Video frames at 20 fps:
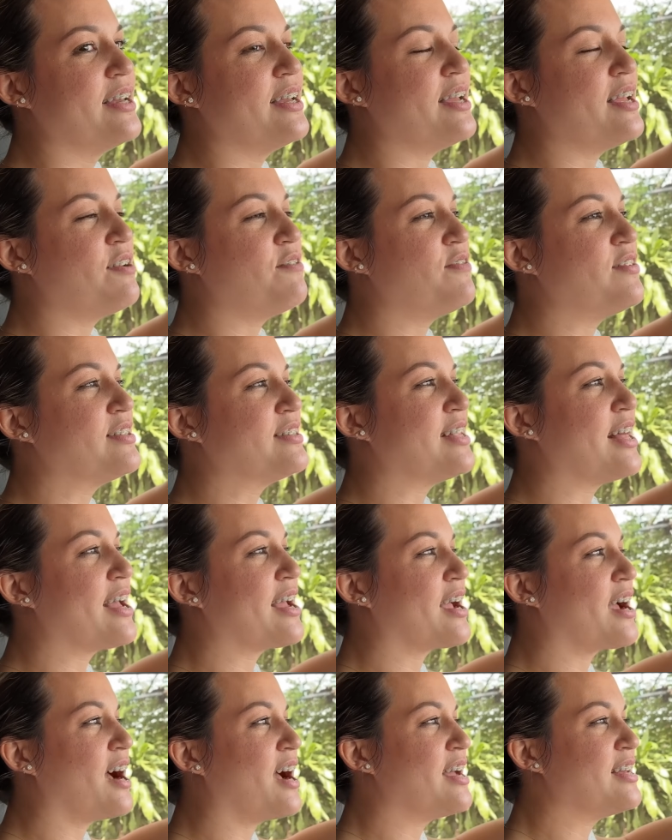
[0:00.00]
if it's like
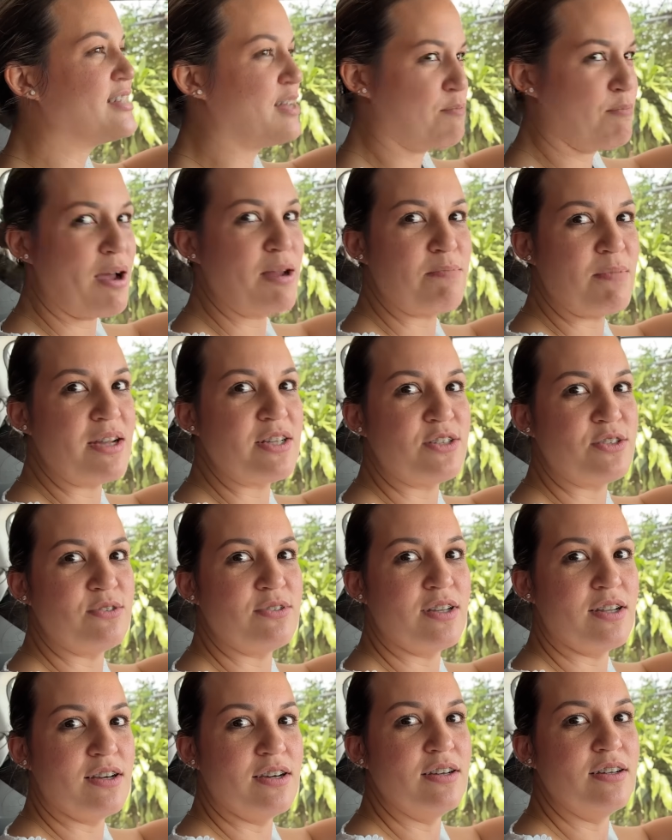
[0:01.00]
it's a Batman tune,
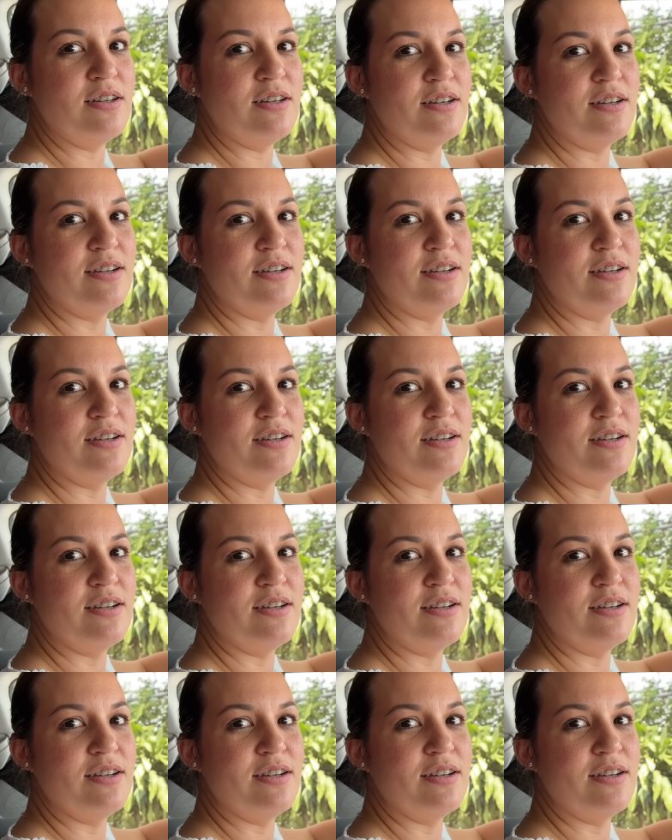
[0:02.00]
no?